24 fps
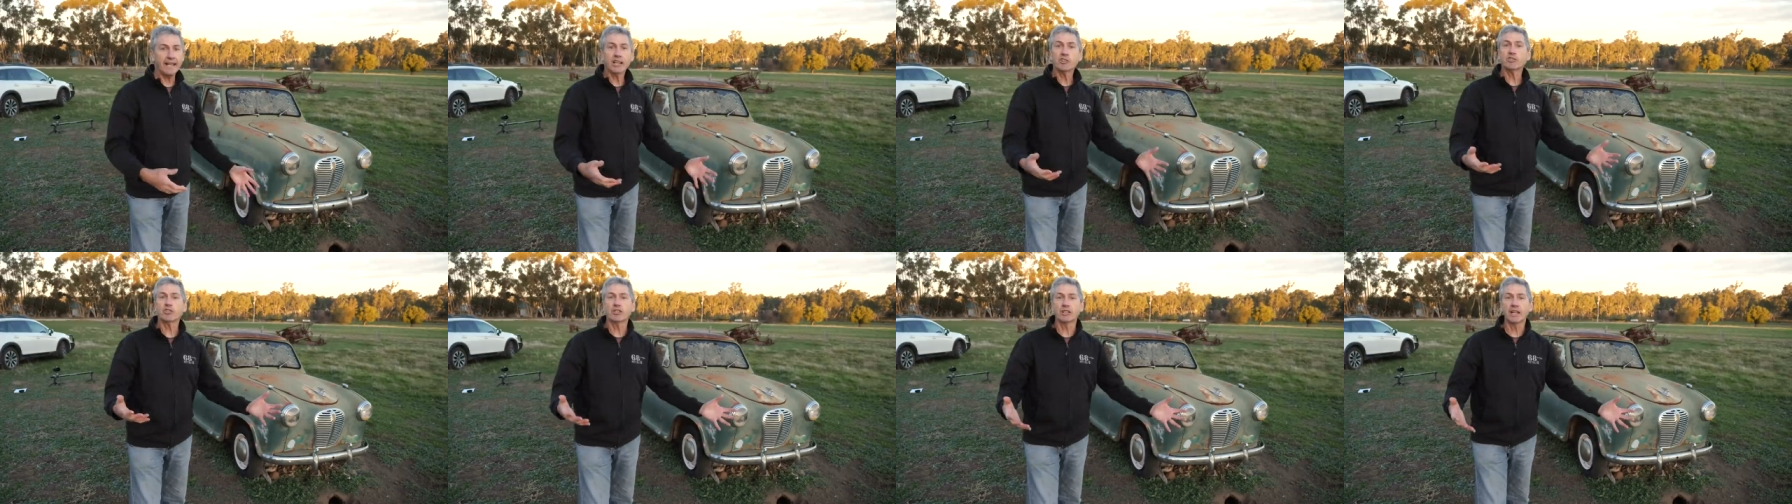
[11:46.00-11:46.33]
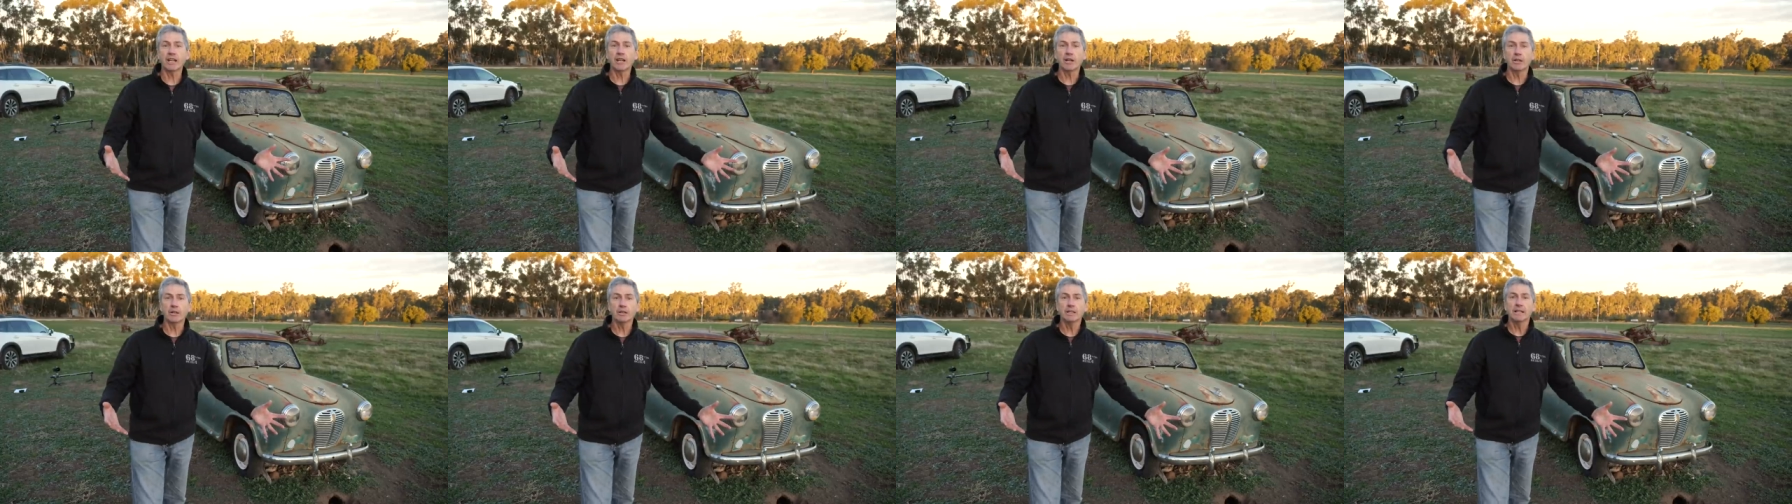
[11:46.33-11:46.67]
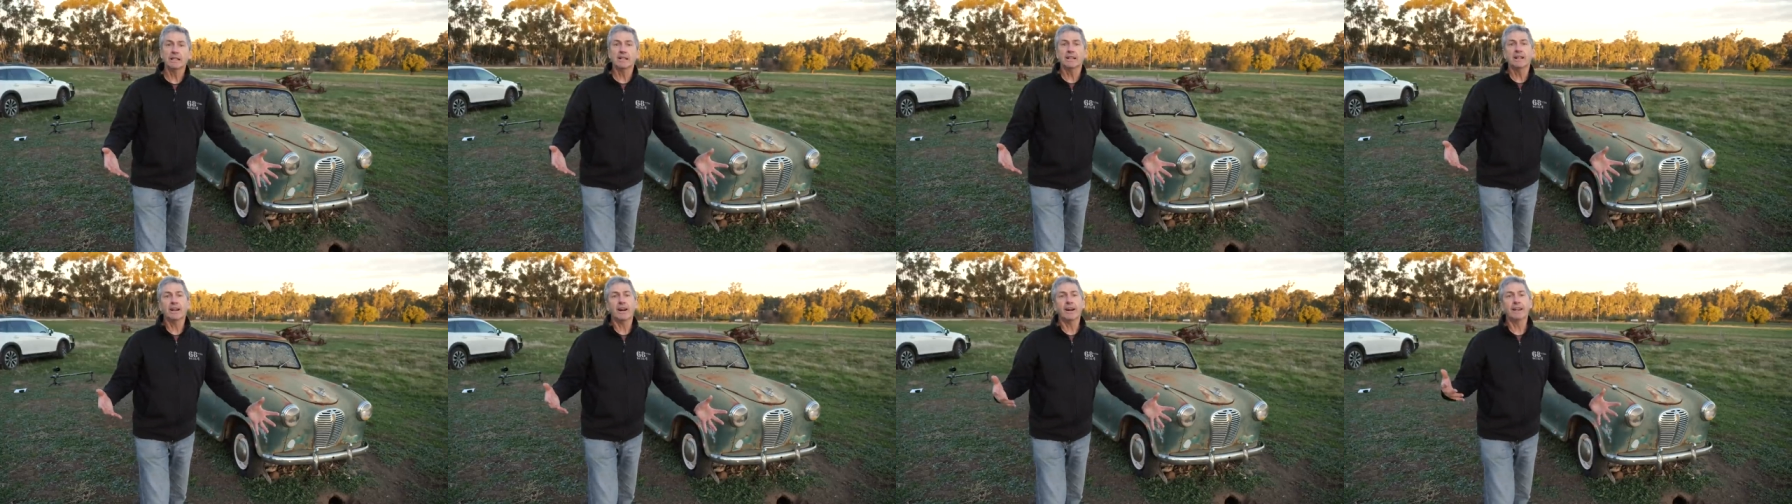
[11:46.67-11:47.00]
as you know,
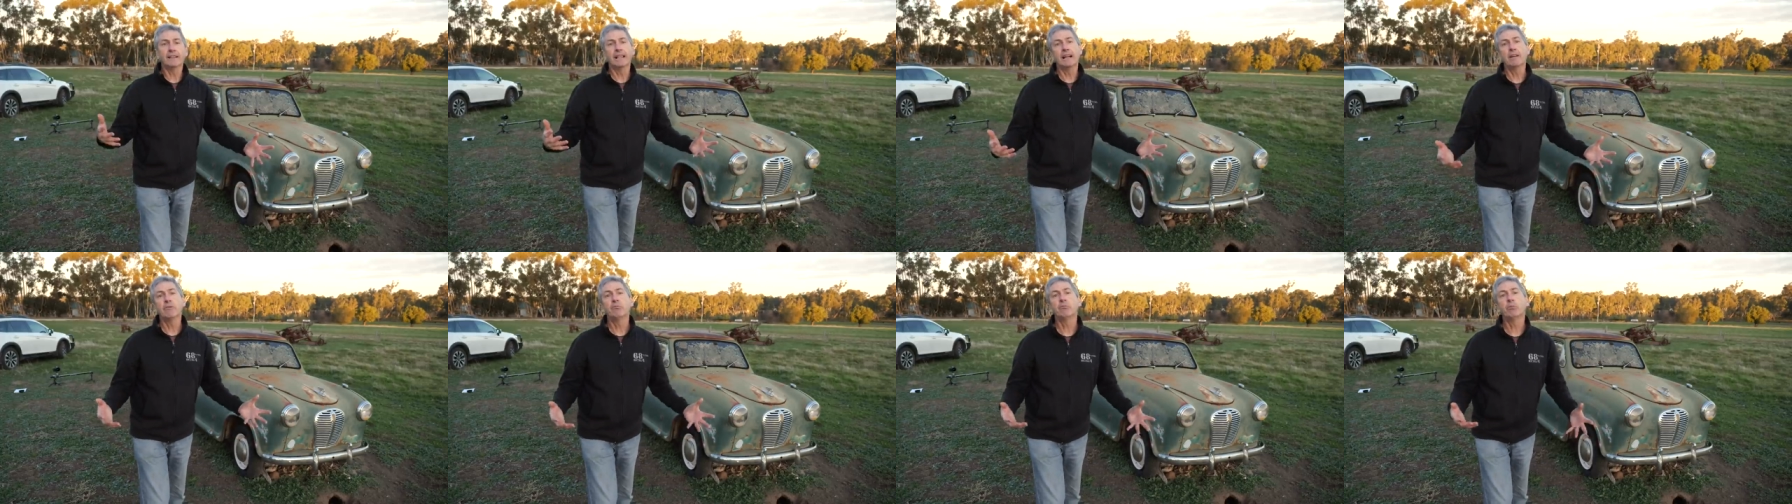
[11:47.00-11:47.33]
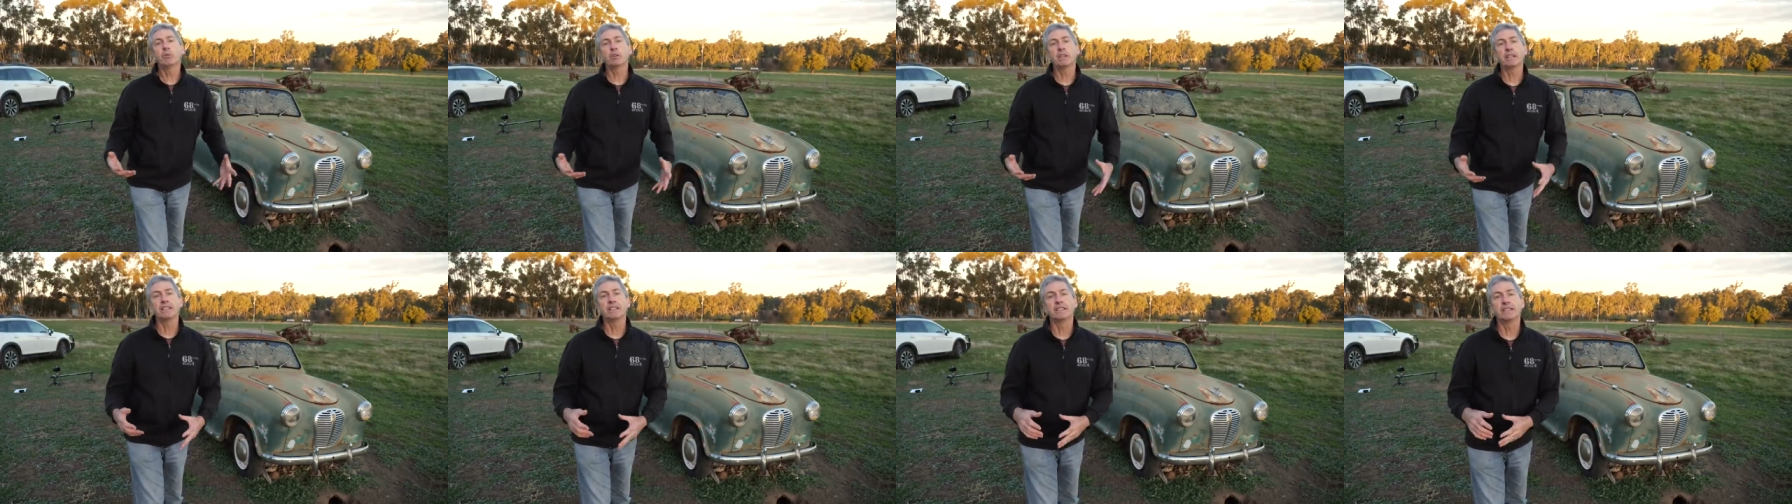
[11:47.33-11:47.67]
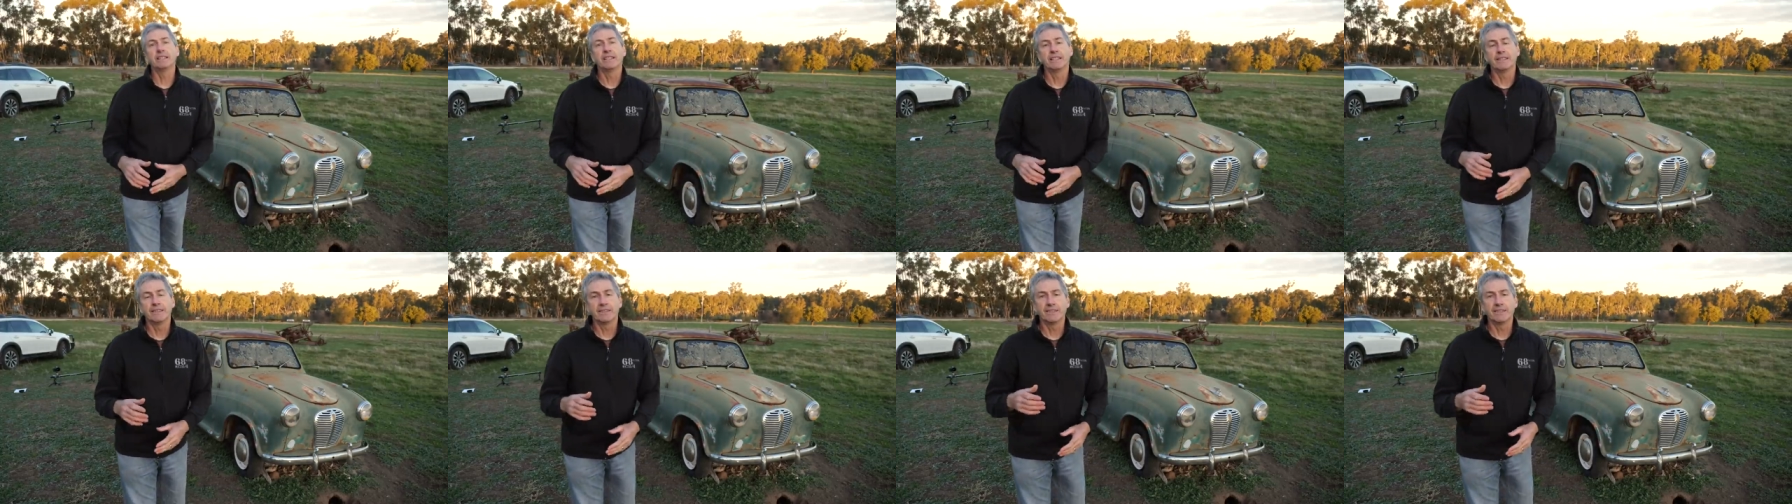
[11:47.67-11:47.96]
I love putting